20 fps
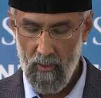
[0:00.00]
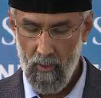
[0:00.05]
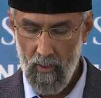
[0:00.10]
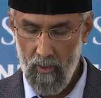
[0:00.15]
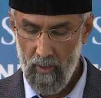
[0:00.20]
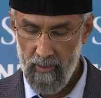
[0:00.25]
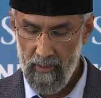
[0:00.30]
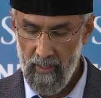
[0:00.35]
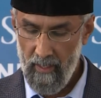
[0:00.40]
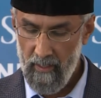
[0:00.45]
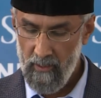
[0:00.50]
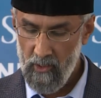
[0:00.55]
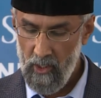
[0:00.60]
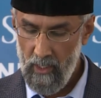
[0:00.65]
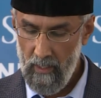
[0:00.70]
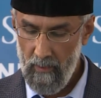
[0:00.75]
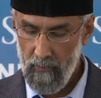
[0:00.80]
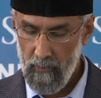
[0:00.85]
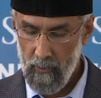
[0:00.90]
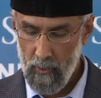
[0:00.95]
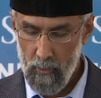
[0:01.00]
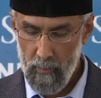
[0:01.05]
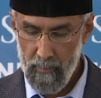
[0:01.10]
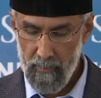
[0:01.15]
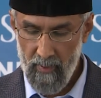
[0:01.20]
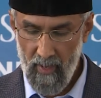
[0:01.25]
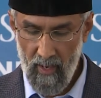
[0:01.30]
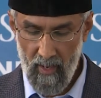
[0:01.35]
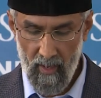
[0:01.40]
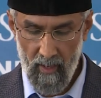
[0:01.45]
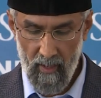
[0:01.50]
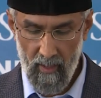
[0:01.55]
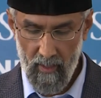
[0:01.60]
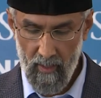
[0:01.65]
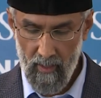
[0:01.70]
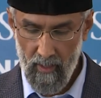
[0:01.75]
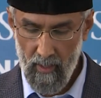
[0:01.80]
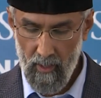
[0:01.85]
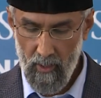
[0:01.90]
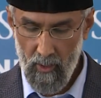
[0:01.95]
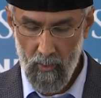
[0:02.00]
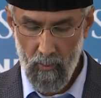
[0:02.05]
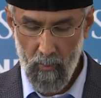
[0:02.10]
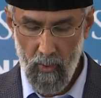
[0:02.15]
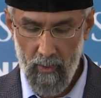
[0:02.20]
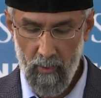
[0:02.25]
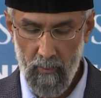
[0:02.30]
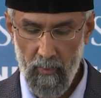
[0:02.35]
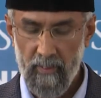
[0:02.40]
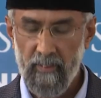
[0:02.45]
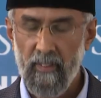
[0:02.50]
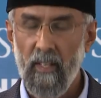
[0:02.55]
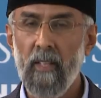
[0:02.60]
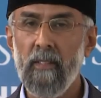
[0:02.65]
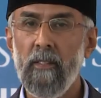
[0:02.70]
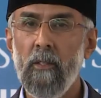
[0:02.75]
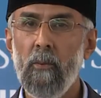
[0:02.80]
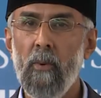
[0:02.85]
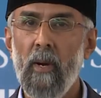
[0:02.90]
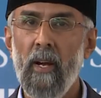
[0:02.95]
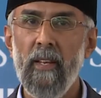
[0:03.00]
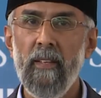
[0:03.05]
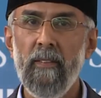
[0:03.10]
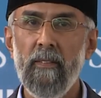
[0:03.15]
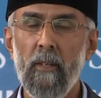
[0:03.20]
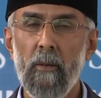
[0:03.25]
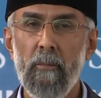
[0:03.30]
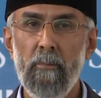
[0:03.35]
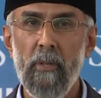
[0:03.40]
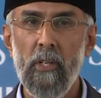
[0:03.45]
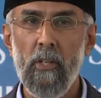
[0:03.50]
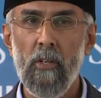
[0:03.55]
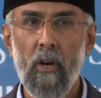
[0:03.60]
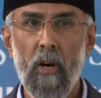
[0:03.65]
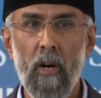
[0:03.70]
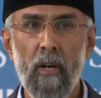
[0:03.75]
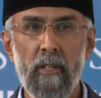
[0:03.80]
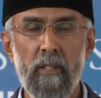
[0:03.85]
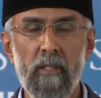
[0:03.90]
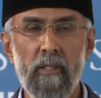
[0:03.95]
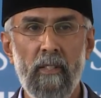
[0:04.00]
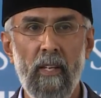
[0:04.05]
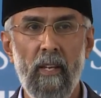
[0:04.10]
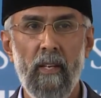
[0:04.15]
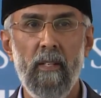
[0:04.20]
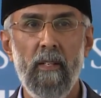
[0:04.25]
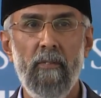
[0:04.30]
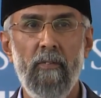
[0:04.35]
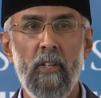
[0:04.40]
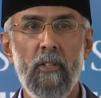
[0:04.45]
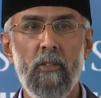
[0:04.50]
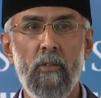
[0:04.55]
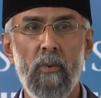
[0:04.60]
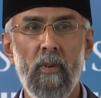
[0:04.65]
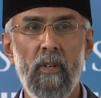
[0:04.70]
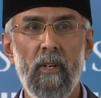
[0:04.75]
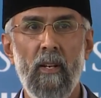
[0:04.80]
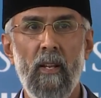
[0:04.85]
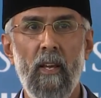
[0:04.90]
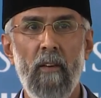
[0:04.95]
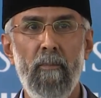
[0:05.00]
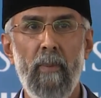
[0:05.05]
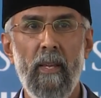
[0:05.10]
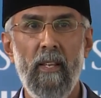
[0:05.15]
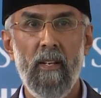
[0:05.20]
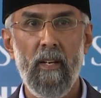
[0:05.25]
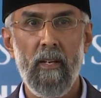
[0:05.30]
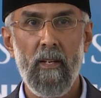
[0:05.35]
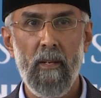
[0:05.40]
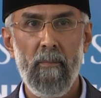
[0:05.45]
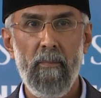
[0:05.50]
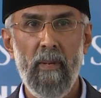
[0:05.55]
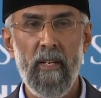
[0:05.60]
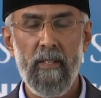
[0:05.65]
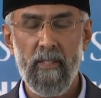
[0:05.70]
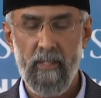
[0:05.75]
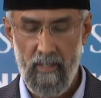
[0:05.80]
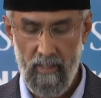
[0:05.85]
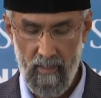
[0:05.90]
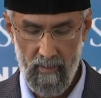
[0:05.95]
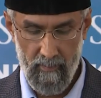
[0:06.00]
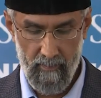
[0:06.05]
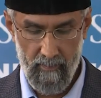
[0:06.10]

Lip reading: or they achieved through prayer what was otherwise beyond their individual ability?